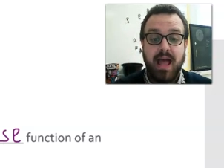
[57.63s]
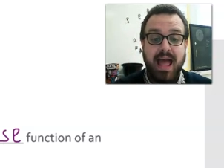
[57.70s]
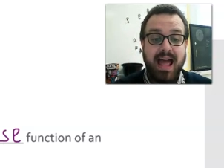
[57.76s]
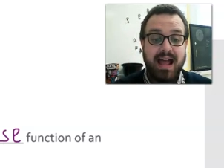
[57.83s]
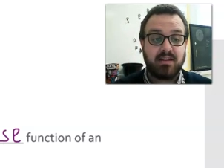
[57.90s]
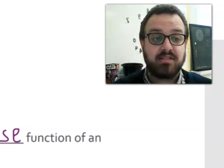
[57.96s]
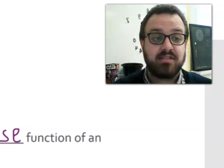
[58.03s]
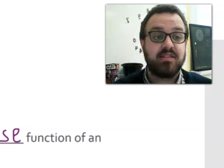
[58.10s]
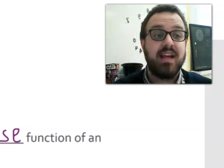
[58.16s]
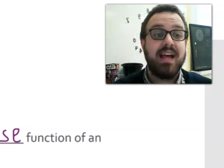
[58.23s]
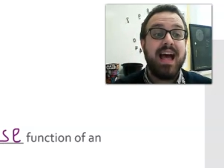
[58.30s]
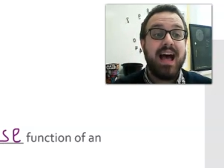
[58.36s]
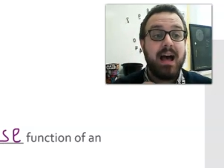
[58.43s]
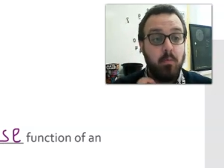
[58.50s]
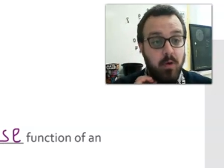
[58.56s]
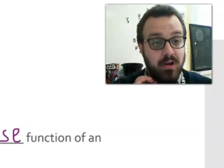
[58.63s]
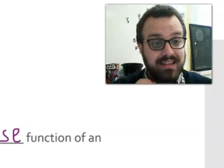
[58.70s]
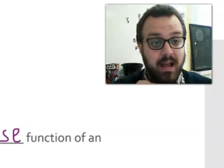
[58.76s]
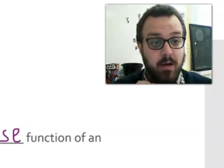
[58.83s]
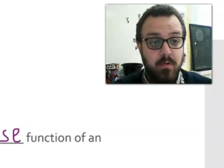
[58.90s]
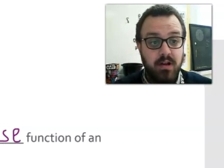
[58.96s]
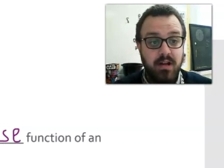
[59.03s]
x, what
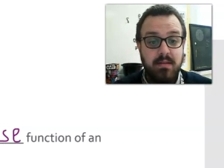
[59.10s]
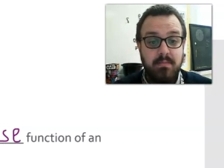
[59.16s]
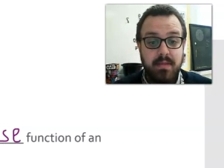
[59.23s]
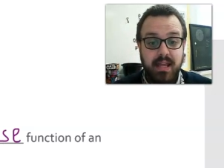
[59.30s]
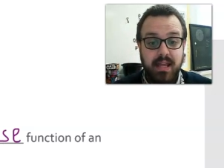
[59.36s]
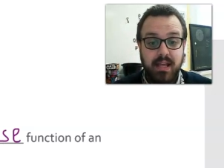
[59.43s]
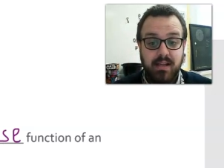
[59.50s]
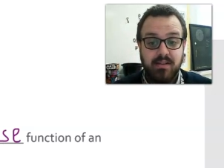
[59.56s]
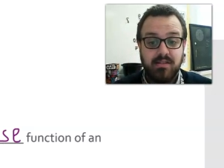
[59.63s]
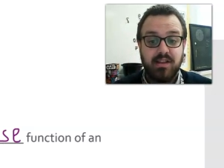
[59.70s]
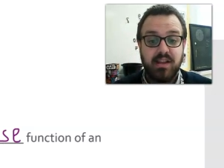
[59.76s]
that really means